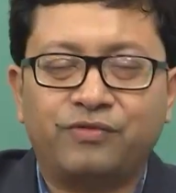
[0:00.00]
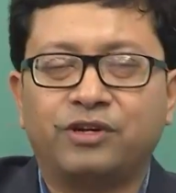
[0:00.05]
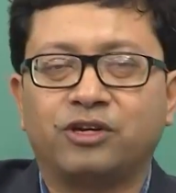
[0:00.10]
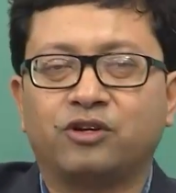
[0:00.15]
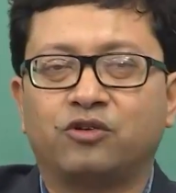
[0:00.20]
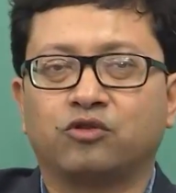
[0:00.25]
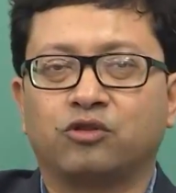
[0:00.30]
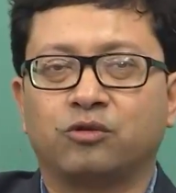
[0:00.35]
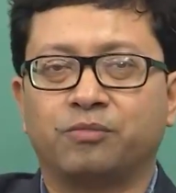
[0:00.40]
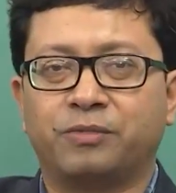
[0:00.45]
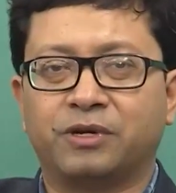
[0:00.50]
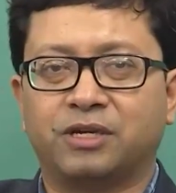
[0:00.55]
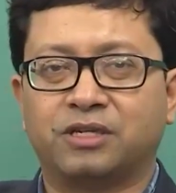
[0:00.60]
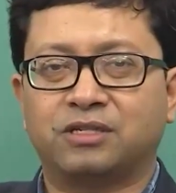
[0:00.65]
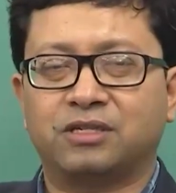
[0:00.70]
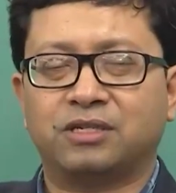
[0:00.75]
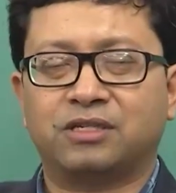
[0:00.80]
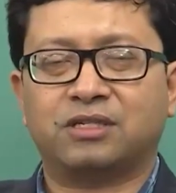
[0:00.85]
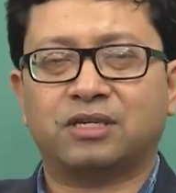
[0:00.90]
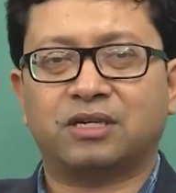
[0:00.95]
into the
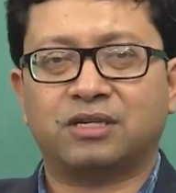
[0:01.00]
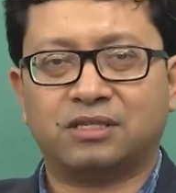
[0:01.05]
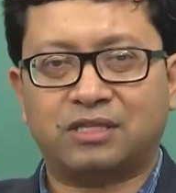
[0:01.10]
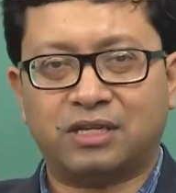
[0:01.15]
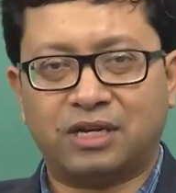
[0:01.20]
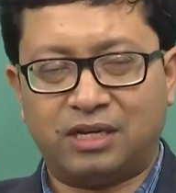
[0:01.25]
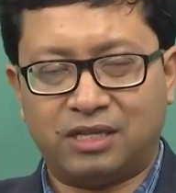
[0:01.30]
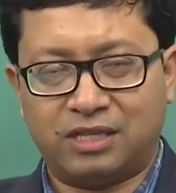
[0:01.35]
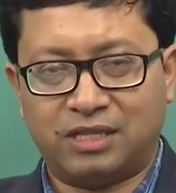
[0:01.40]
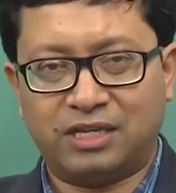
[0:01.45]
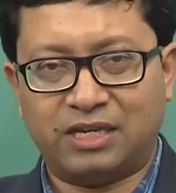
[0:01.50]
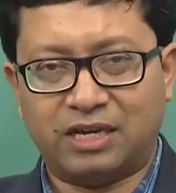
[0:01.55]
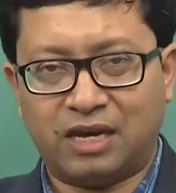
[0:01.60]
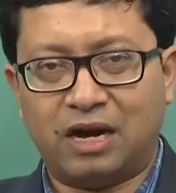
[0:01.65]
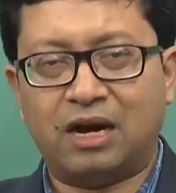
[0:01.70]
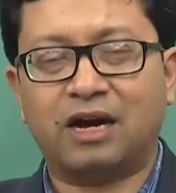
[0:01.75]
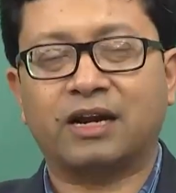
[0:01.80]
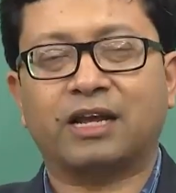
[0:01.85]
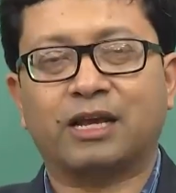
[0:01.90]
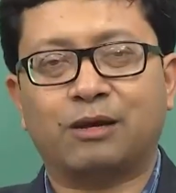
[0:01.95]
picture, such that they
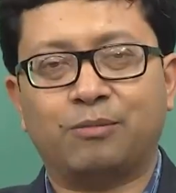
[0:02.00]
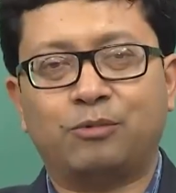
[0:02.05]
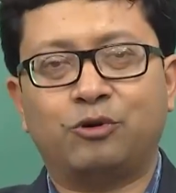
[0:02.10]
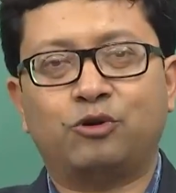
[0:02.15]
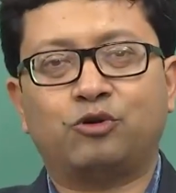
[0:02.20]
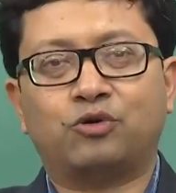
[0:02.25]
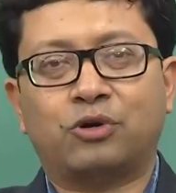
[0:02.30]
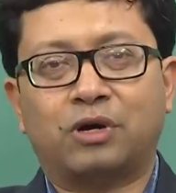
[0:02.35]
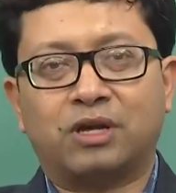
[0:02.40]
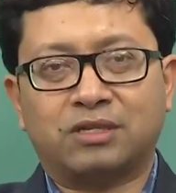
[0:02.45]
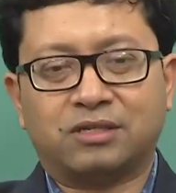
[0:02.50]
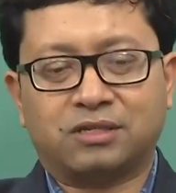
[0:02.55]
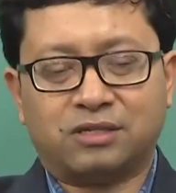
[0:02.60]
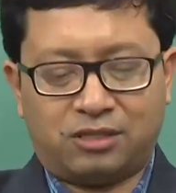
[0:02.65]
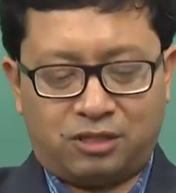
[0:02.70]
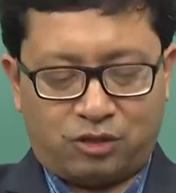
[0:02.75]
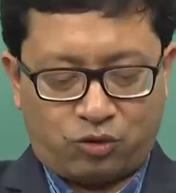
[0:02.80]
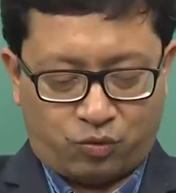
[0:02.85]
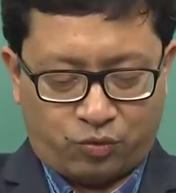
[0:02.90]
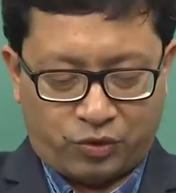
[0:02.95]
are able to answer
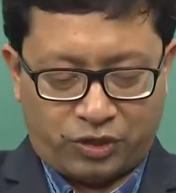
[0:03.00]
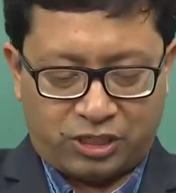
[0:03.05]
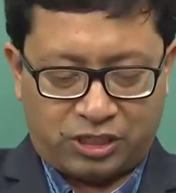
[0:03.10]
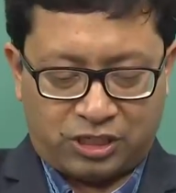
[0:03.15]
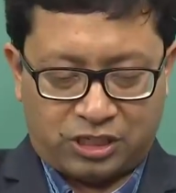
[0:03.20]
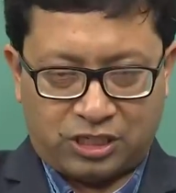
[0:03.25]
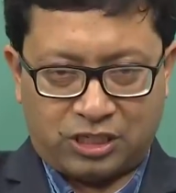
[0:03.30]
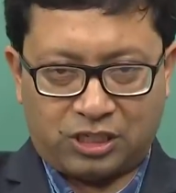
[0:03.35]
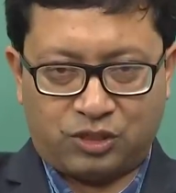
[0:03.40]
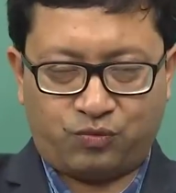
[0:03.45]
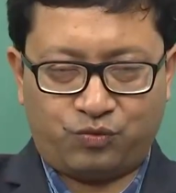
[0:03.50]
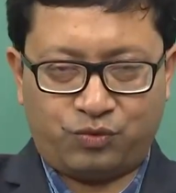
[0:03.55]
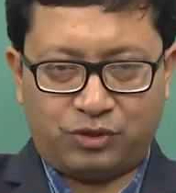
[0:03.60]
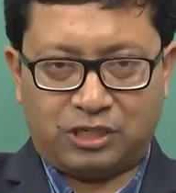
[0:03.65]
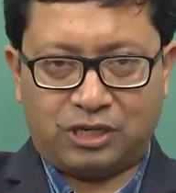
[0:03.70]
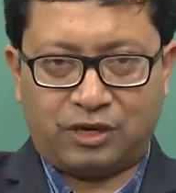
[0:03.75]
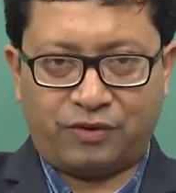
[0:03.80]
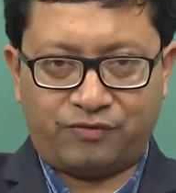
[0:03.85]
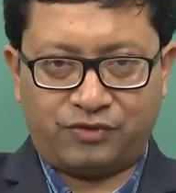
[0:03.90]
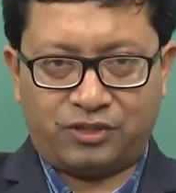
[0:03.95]
the questions
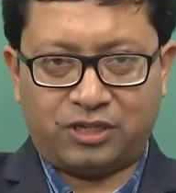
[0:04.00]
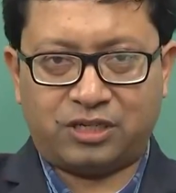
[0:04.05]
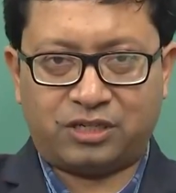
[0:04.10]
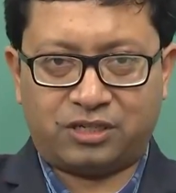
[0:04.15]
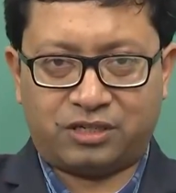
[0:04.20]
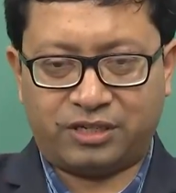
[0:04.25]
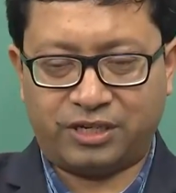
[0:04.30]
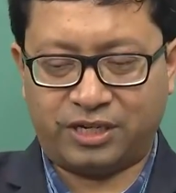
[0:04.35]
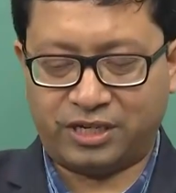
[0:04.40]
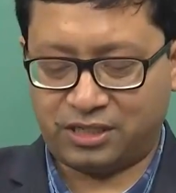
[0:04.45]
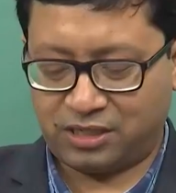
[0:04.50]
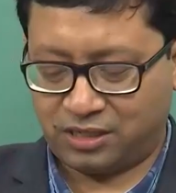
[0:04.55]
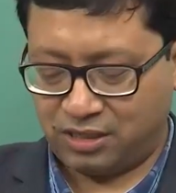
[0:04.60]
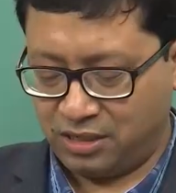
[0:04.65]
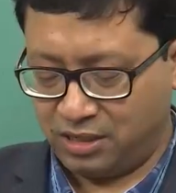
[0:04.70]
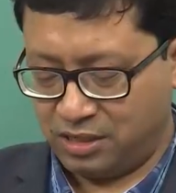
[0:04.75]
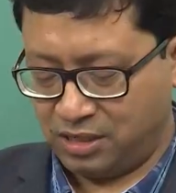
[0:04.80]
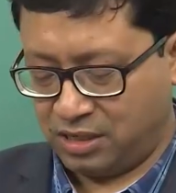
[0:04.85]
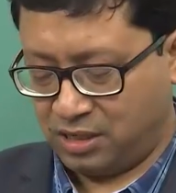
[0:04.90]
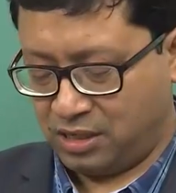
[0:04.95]
which I have just raised
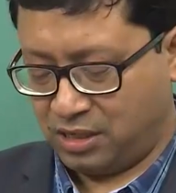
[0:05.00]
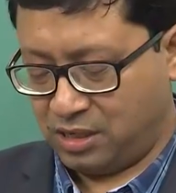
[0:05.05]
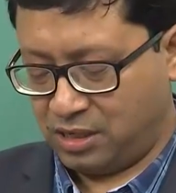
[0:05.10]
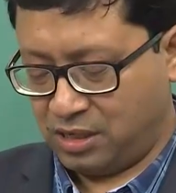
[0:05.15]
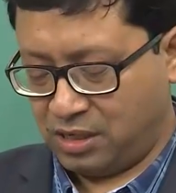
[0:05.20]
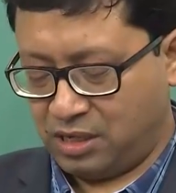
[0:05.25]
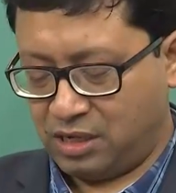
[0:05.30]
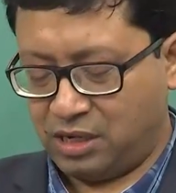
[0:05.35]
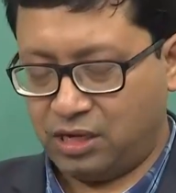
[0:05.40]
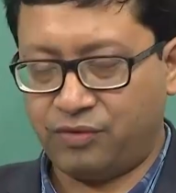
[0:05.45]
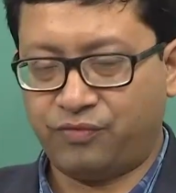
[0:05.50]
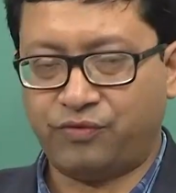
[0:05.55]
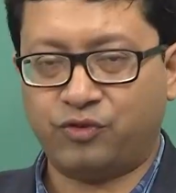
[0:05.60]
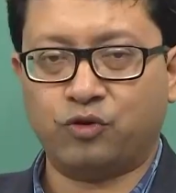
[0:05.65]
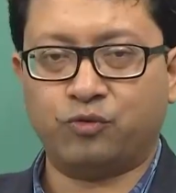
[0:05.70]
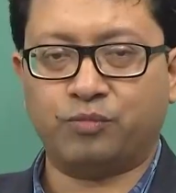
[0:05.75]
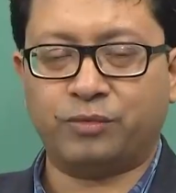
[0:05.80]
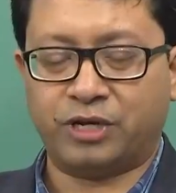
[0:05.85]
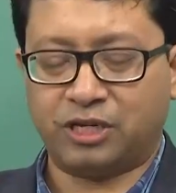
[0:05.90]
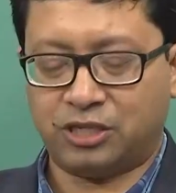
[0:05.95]
a
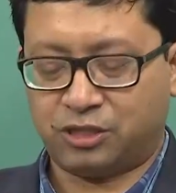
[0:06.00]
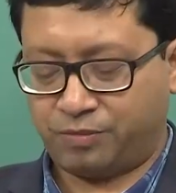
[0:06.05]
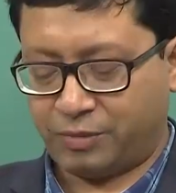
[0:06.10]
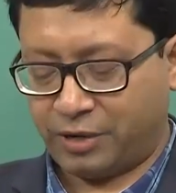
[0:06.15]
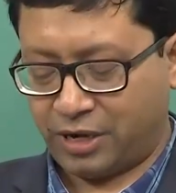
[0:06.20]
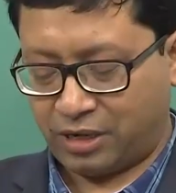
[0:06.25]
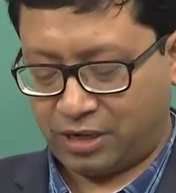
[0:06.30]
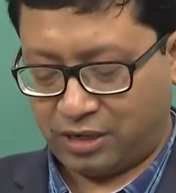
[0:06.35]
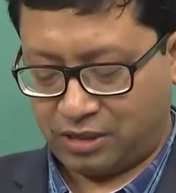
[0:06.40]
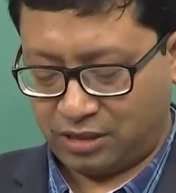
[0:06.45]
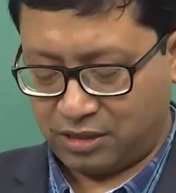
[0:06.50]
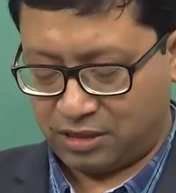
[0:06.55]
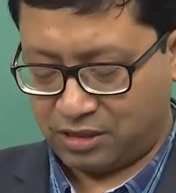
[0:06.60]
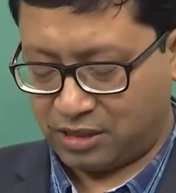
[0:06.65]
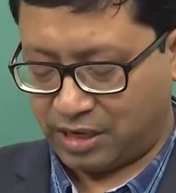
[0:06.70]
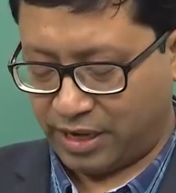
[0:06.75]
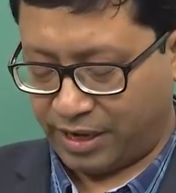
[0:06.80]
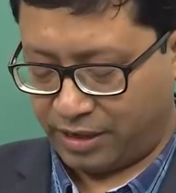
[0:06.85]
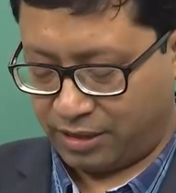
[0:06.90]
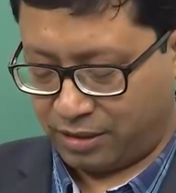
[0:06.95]
few minutes back in the
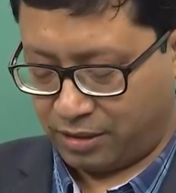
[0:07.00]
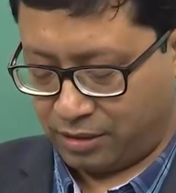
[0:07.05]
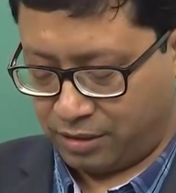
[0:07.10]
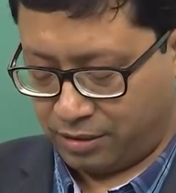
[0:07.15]
slide.